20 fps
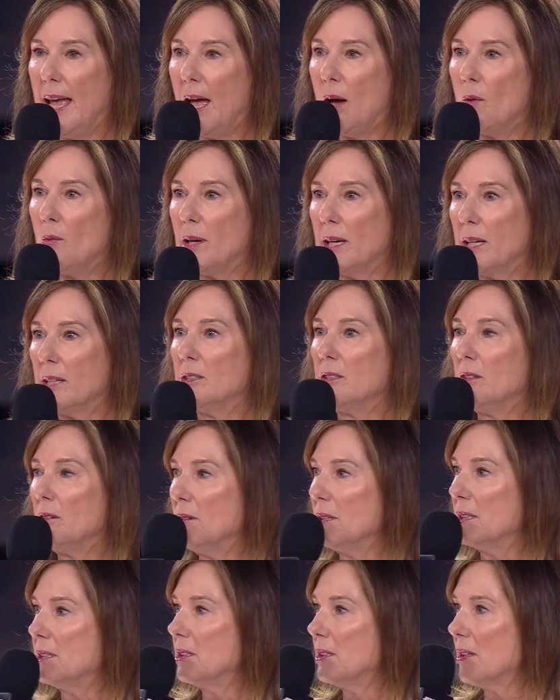And we can do
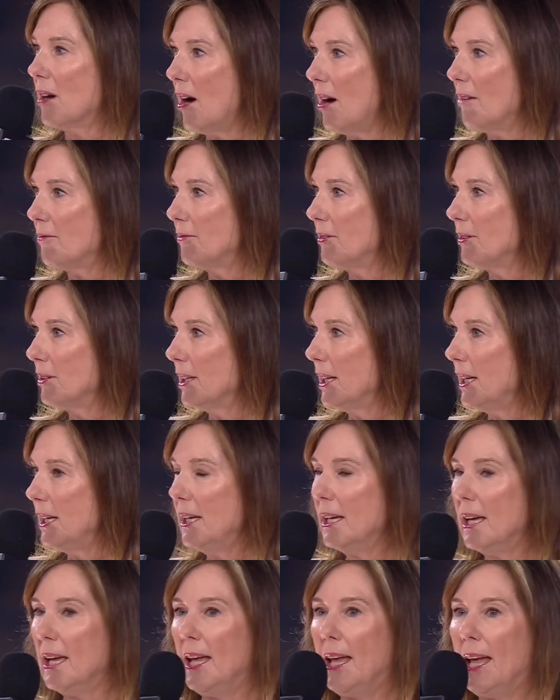this
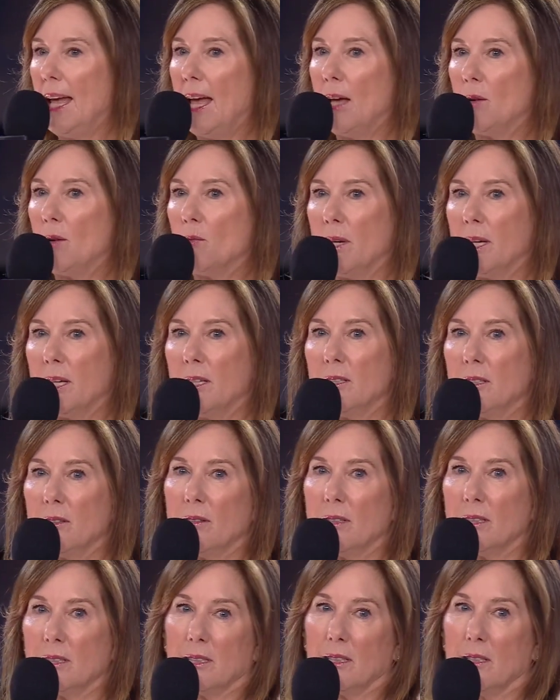thoughtfully and we can
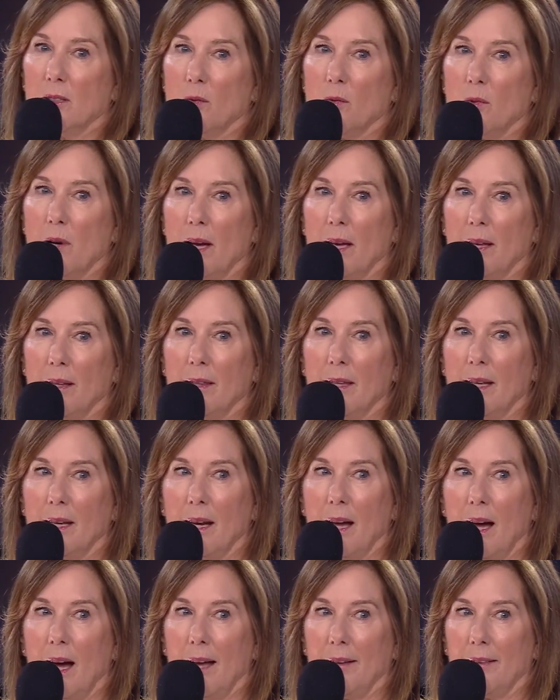do this in a way
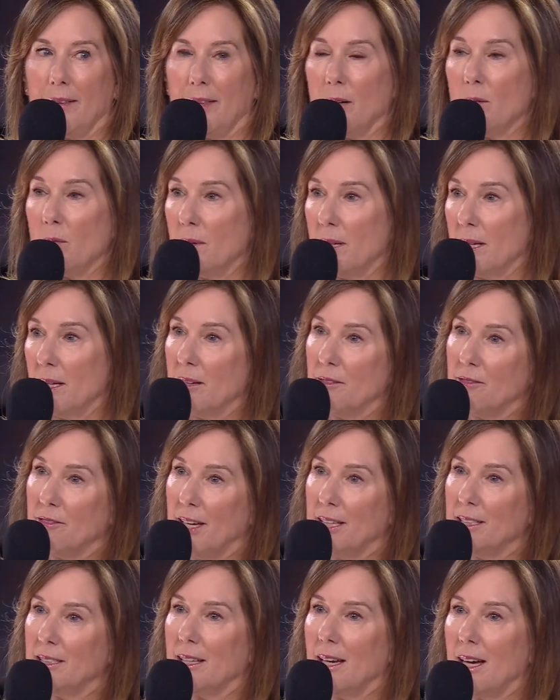that I think we can
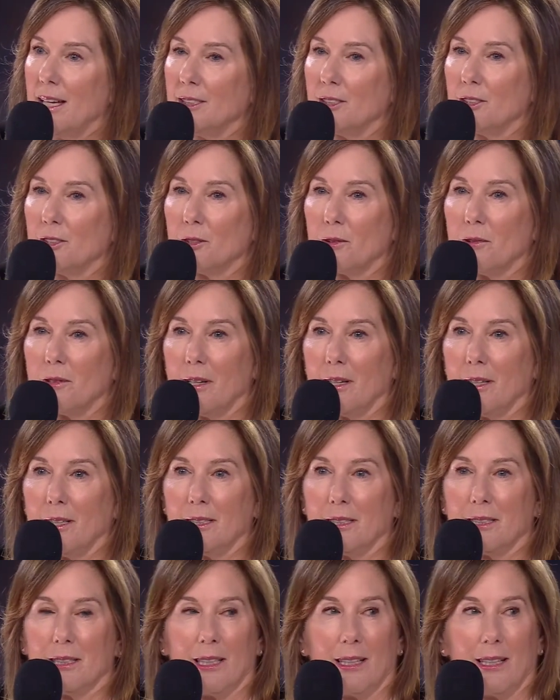eventize
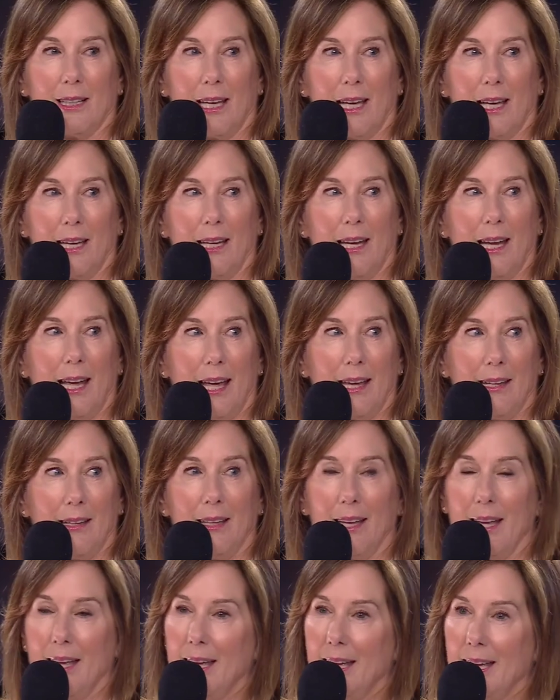stories again.
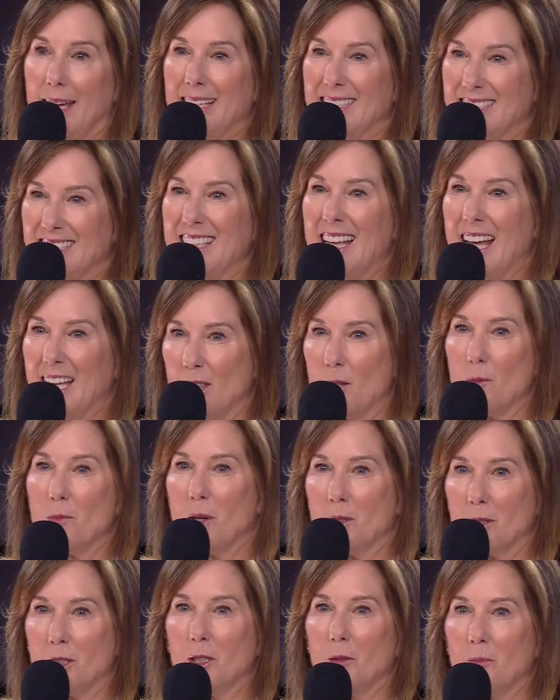And isn't that the
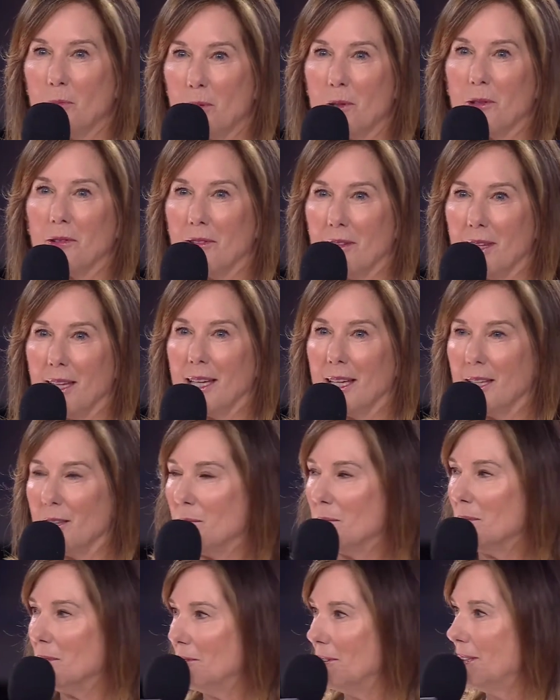most important thing in
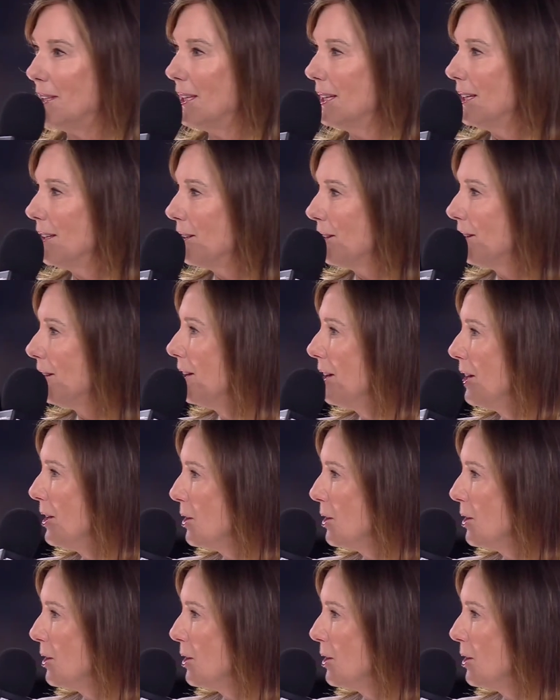the movie theater?